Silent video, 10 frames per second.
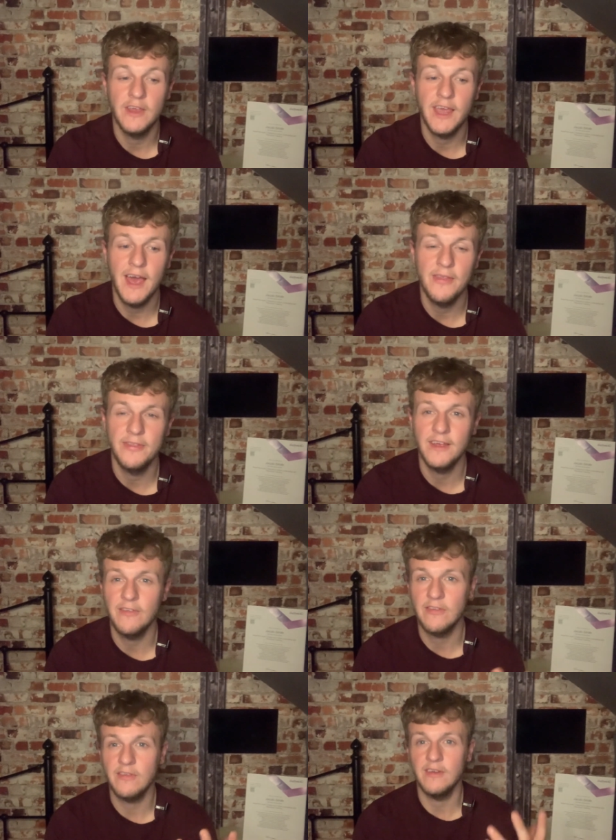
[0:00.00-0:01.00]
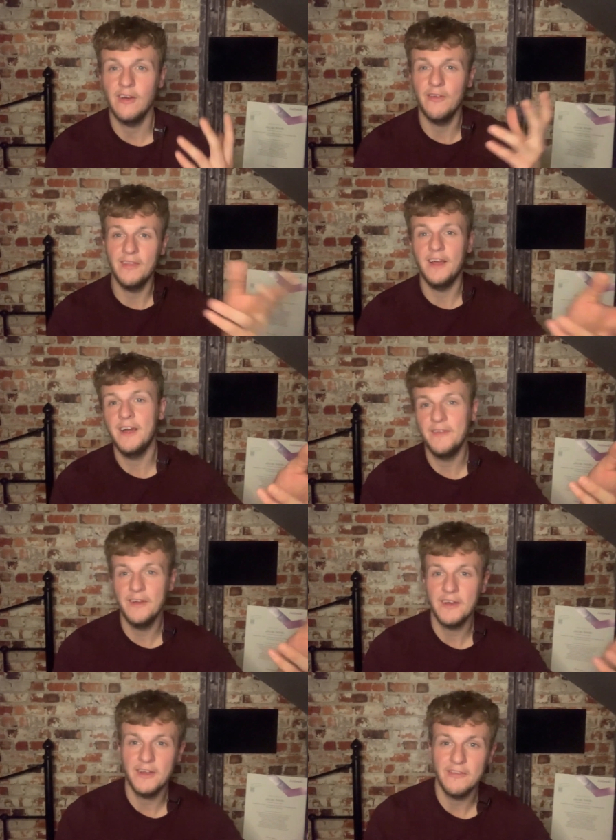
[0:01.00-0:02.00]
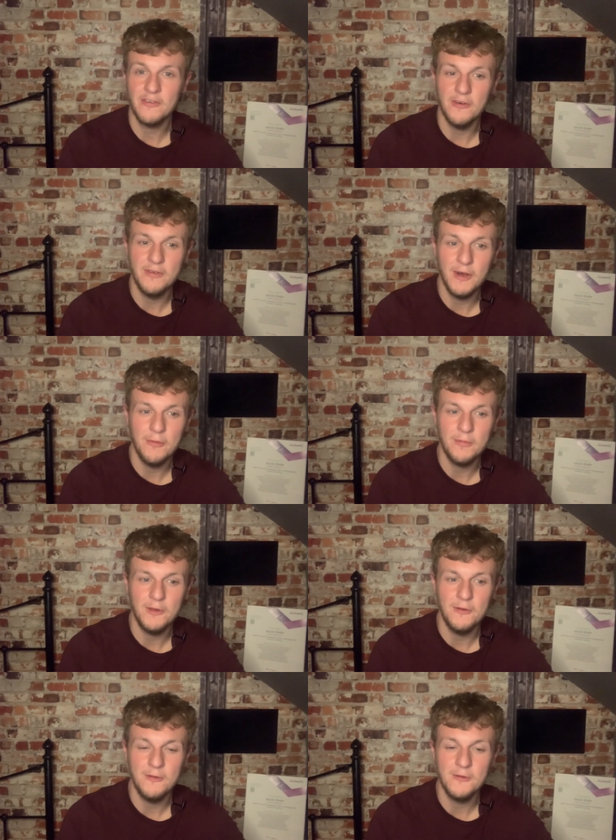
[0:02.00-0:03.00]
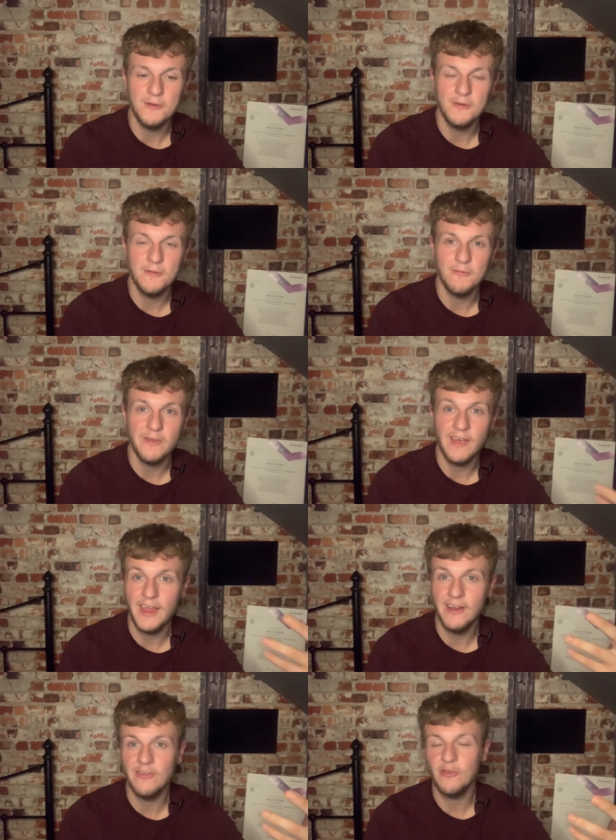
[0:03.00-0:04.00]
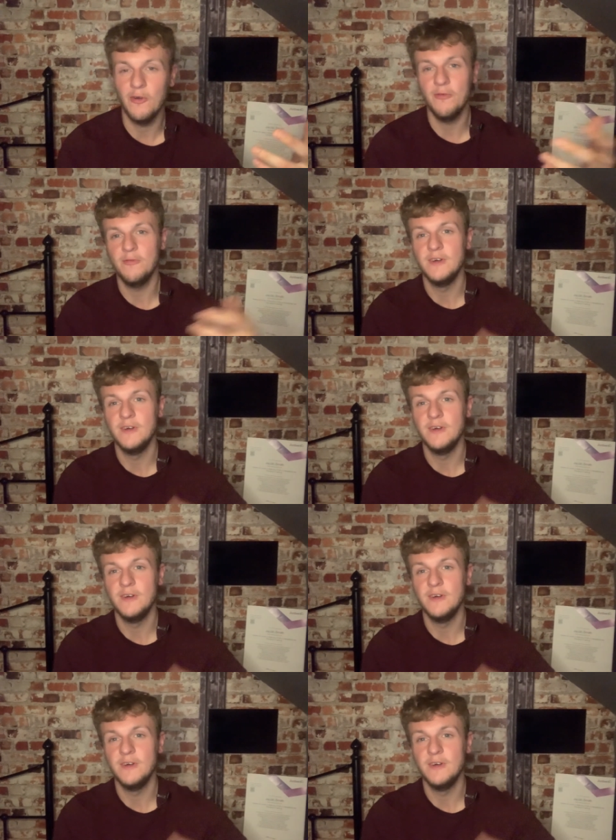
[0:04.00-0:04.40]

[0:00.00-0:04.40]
get things online that are going to sort of help you retain a sort of